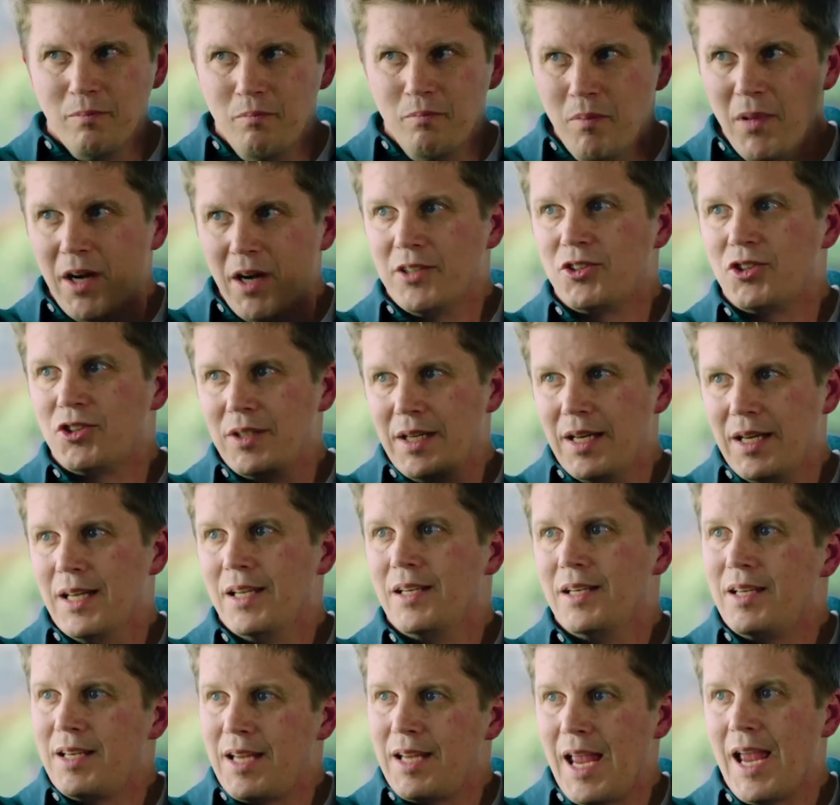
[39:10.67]
much
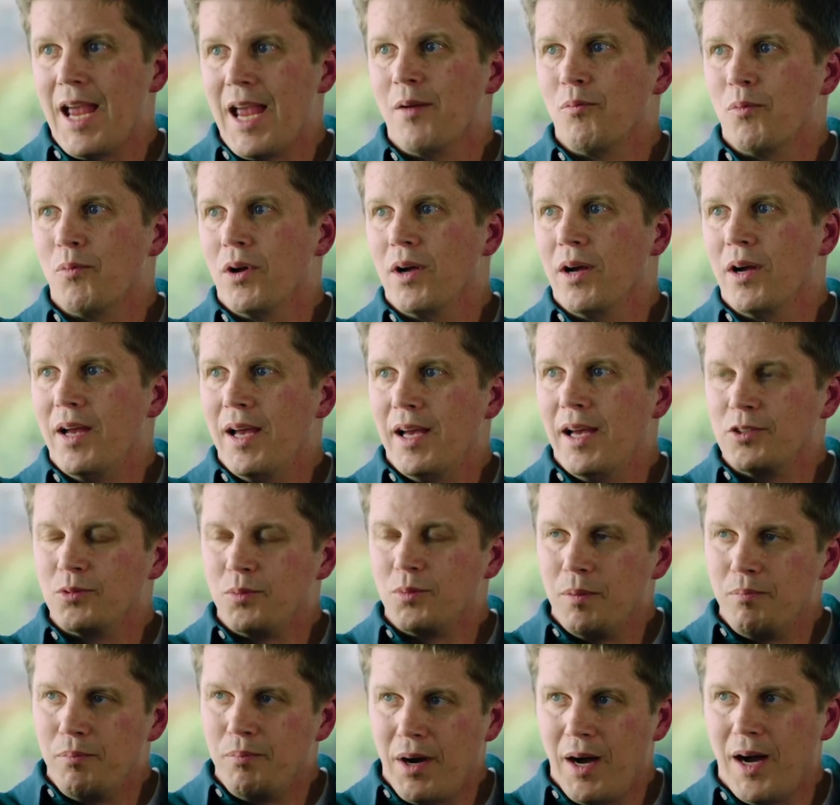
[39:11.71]
in camera as
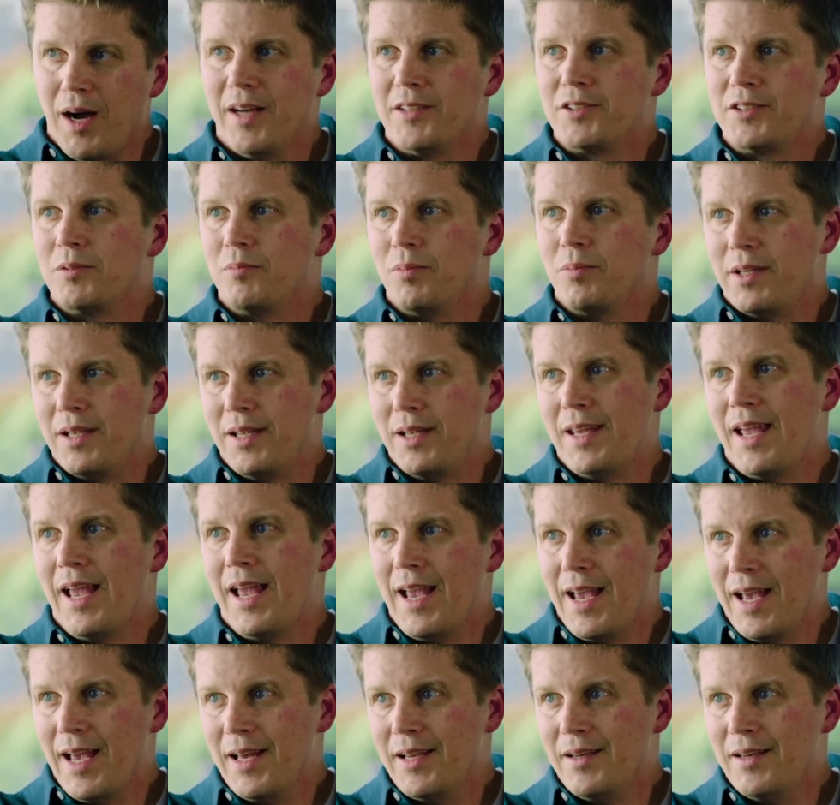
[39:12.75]
we possibly
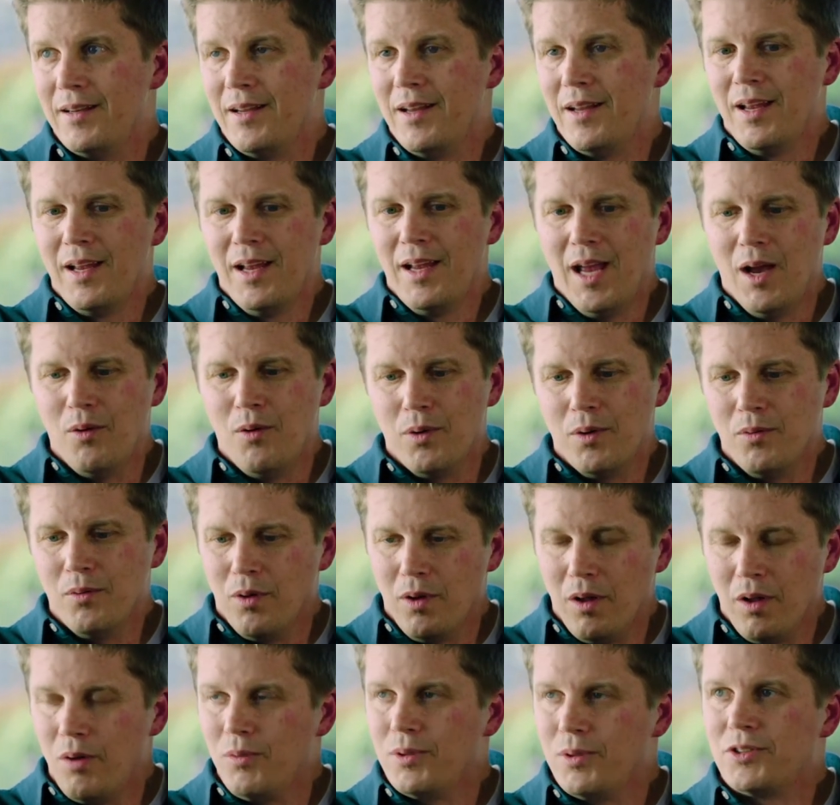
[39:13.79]
can. Yeah. And we will
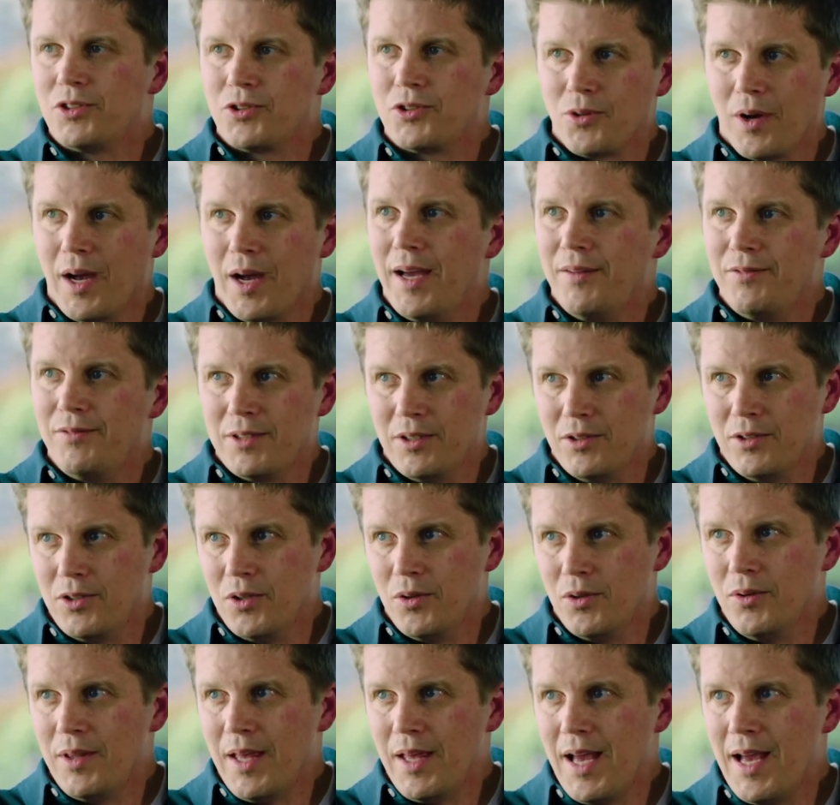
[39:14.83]
always strive to
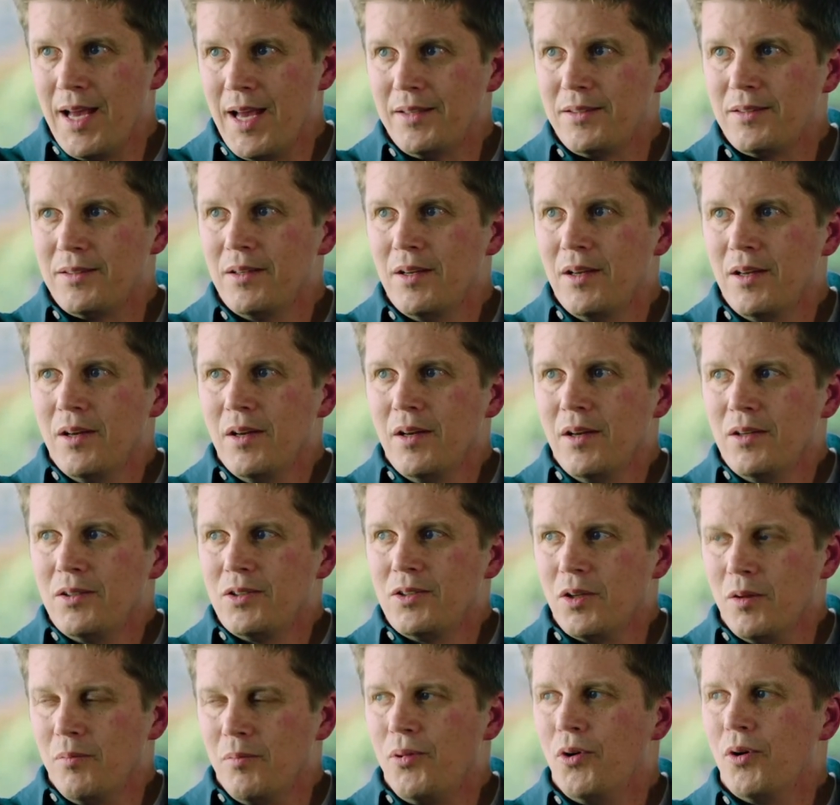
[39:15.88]
do that
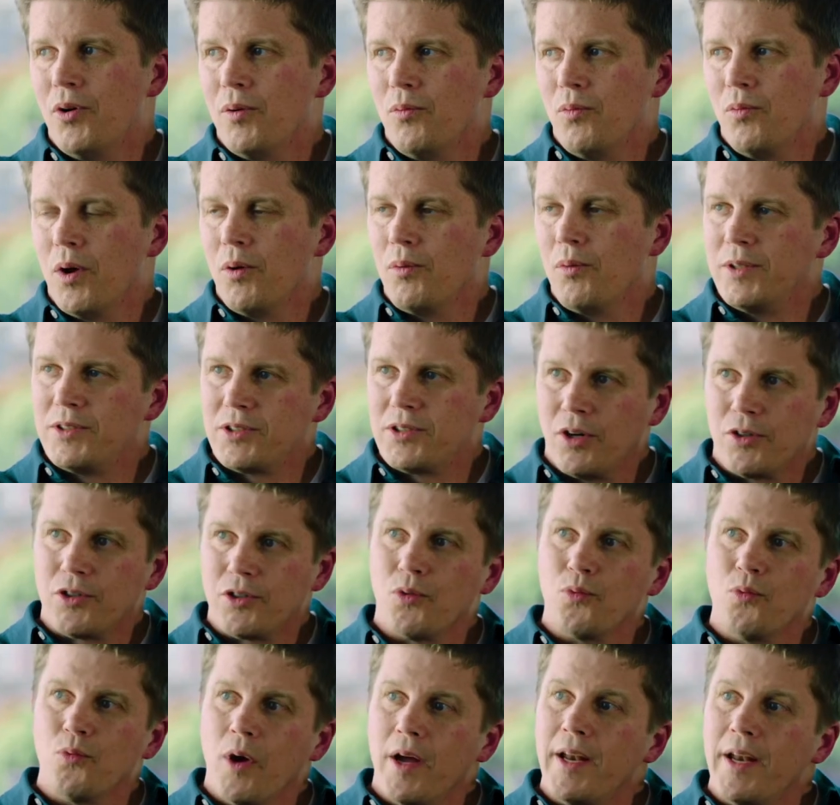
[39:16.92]
to the point where we start
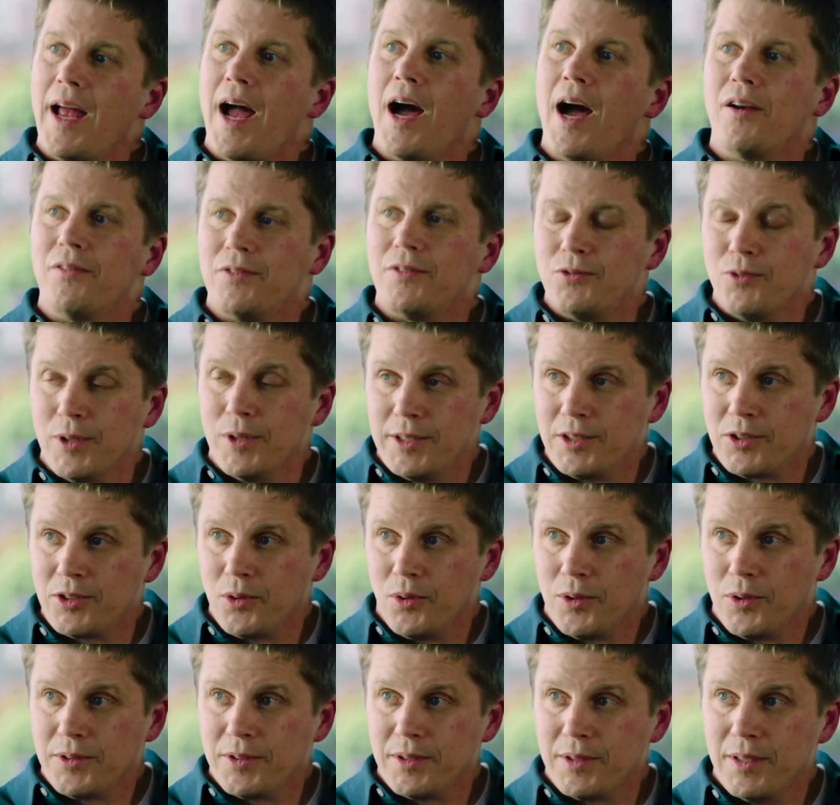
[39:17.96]
to run out of
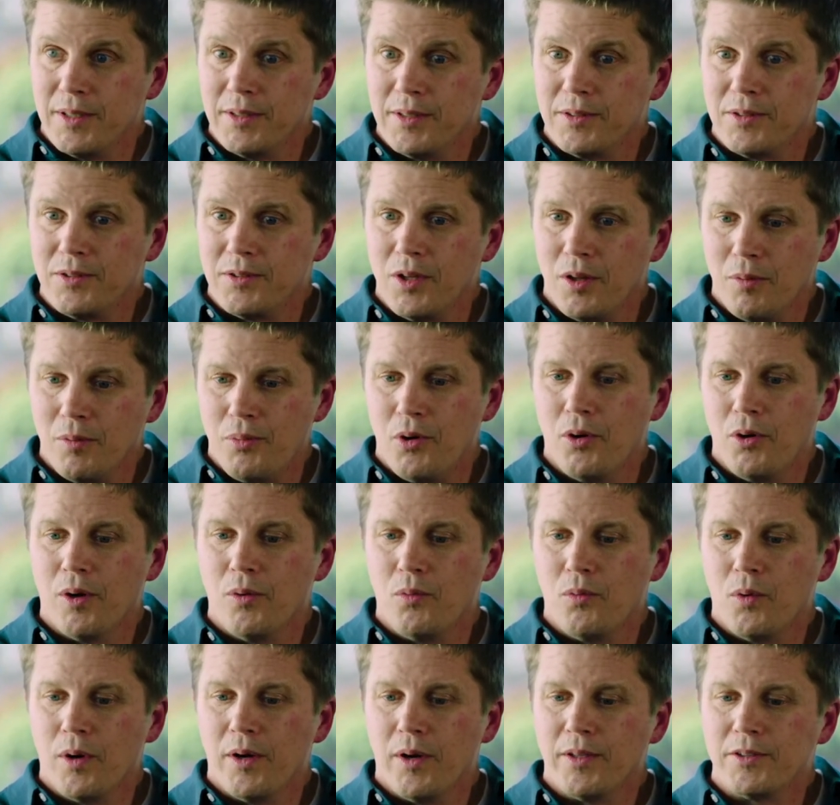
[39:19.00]
resources to the
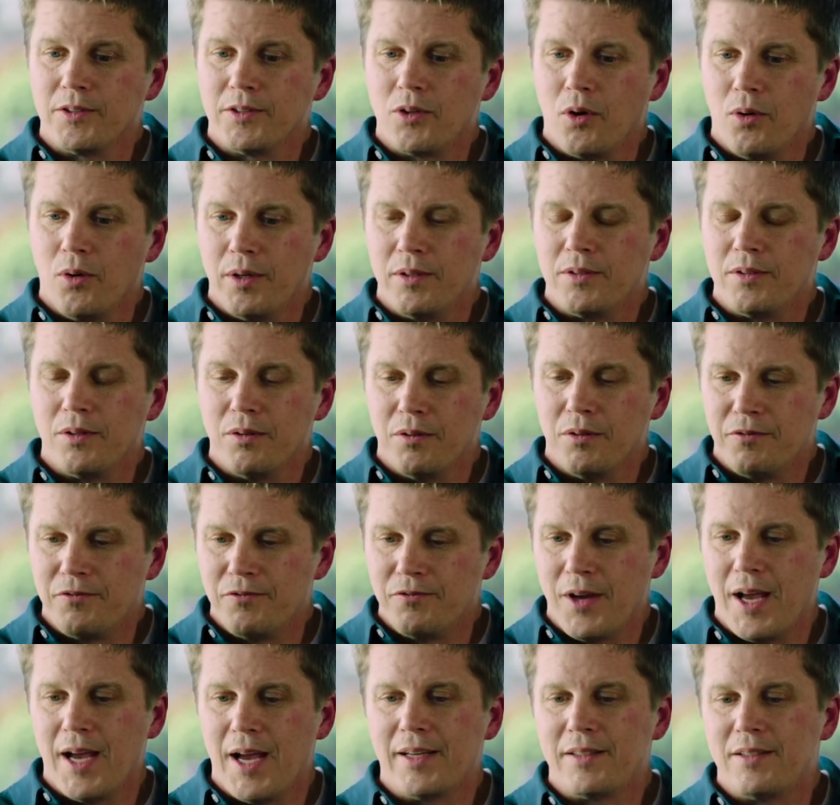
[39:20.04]
point where it's going to
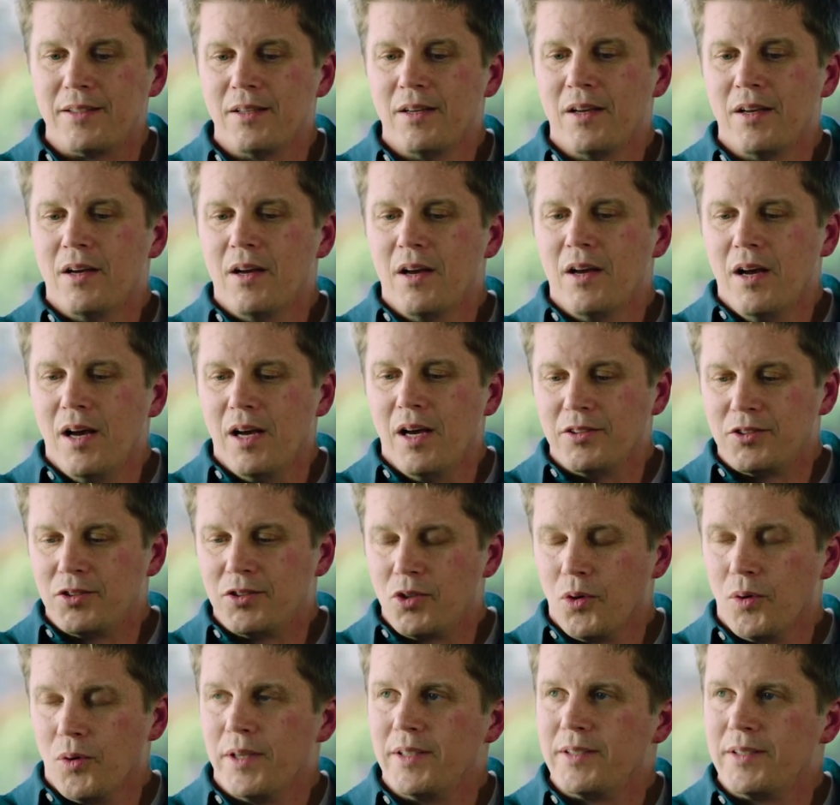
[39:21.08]
affect a
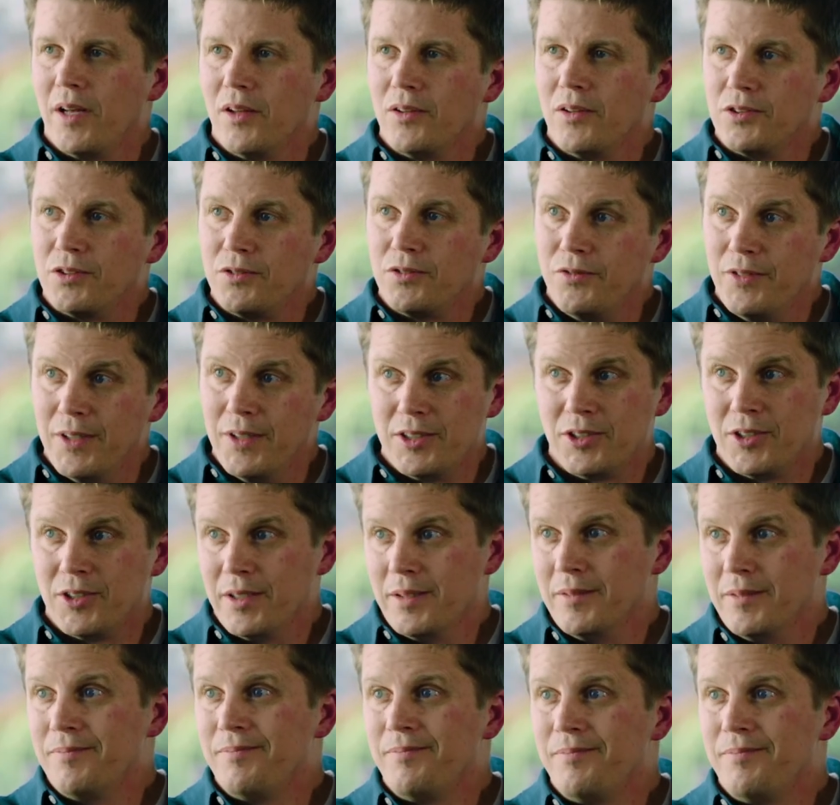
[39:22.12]
storyteller's vision